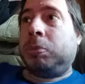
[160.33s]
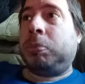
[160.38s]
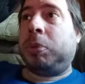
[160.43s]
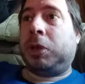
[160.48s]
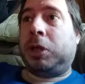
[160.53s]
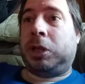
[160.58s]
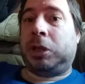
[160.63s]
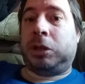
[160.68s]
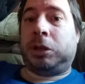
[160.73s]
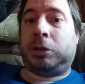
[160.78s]

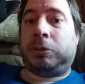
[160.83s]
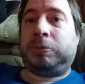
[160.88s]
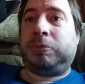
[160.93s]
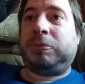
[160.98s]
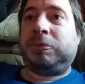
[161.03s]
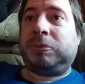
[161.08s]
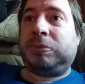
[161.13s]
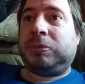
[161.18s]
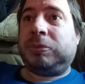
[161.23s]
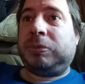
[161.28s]
But
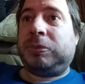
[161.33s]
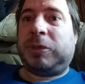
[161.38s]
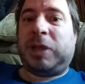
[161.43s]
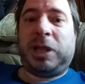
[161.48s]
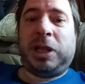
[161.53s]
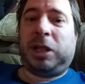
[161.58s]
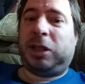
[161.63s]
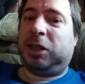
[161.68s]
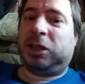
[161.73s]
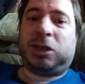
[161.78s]

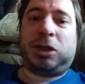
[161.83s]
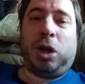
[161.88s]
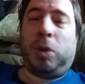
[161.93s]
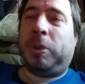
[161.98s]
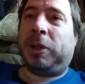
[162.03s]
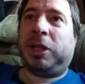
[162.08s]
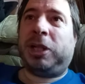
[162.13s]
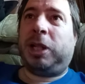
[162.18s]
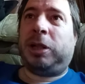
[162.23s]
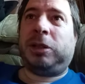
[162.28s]
not, there's
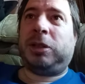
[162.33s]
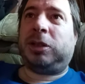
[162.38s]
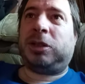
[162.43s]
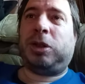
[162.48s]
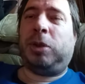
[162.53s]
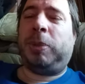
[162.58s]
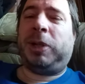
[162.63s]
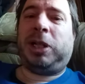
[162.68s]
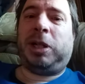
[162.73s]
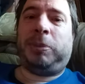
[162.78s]
nobody gonna,
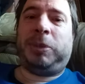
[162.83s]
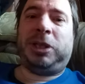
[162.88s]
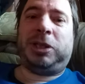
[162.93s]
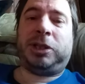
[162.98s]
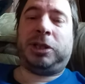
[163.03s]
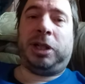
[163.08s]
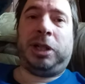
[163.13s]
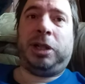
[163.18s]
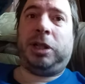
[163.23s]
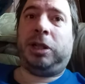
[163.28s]
there's nobody going to be
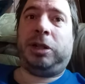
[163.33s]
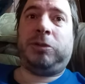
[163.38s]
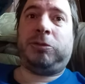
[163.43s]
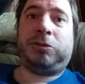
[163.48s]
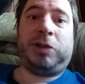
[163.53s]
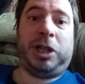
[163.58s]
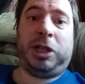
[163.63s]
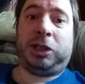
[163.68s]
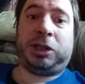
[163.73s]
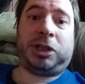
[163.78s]

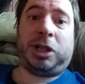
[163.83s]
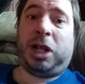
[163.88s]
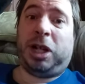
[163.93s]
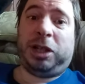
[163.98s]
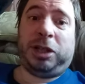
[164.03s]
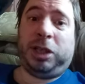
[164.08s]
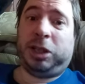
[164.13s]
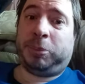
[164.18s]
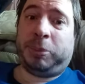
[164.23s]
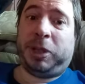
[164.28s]
sitting
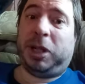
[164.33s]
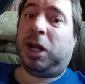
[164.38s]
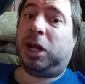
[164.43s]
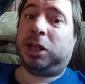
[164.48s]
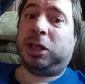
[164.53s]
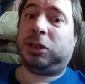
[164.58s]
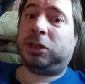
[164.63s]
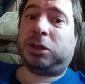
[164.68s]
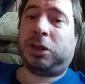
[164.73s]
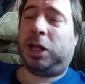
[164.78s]
ringside, let's be
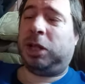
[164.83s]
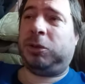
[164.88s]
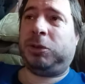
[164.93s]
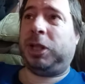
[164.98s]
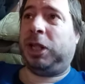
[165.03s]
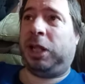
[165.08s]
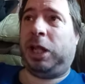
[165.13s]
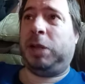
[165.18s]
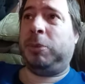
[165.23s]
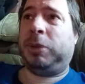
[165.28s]
honest. I
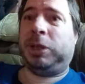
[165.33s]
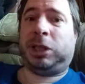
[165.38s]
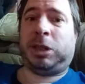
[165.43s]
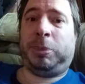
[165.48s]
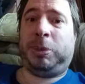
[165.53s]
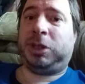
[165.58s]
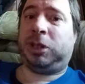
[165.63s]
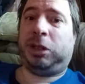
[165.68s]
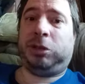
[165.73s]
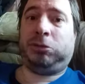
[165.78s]
don't think anybody's
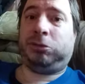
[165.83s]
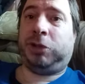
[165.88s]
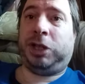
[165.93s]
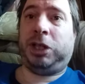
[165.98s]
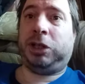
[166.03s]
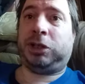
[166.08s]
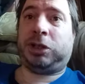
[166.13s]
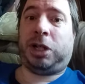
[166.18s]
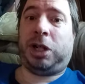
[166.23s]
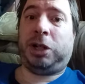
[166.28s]
going to be sitting
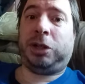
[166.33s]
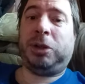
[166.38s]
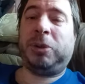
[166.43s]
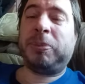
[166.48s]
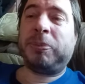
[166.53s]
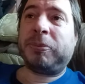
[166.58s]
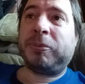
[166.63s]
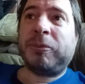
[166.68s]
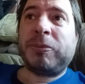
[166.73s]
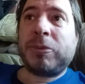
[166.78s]

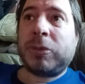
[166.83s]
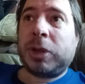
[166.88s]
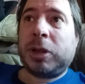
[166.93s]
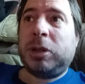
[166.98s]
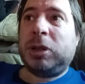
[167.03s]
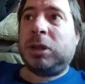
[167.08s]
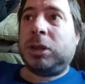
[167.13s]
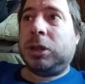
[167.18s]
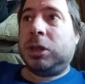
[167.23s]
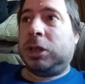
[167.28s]
ringside.
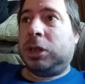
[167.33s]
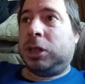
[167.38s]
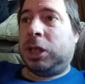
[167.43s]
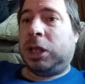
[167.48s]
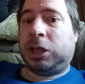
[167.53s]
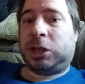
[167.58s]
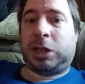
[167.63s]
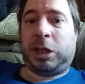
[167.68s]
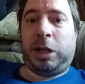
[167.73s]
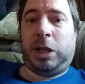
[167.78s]

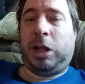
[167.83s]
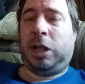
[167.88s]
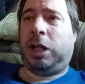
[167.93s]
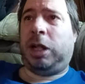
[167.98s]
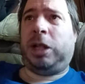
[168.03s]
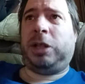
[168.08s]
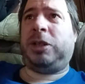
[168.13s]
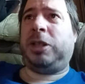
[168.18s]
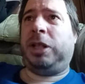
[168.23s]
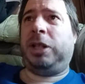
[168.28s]
Uh,
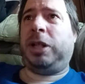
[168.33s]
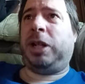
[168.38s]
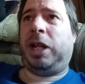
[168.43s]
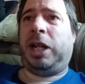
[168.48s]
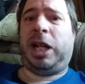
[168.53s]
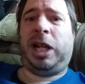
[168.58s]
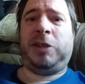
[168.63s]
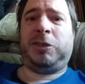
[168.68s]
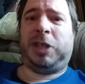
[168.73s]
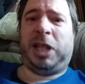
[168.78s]
I think they're
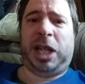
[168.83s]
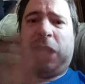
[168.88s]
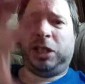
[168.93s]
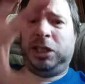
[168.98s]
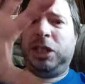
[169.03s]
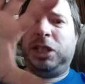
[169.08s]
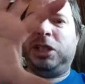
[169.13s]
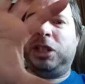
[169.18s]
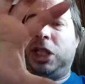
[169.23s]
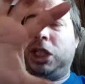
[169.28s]
going to have the
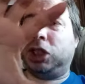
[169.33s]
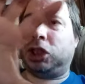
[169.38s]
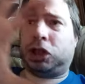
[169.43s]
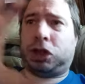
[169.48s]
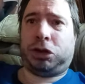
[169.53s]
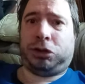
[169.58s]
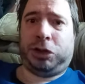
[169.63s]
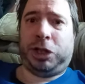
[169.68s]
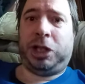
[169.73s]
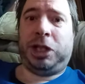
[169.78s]
LED
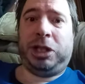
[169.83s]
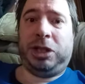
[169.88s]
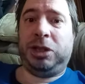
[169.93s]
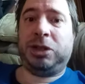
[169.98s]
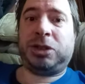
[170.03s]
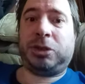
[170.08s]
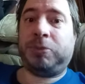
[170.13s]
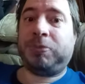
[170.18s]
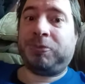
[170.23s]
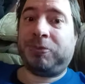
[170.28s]

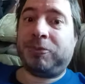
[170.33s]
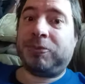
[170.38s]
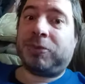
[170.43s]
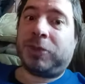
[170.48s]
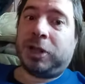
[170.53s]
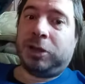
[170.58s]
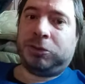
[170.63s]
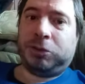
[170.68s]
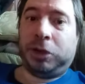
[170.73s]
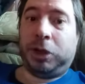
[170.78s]

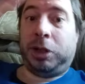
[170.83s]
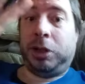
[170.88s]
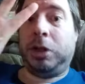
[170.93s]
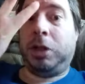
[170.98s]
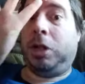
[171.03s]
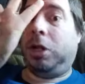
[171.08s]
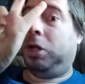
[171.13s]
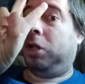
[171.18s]
screens for the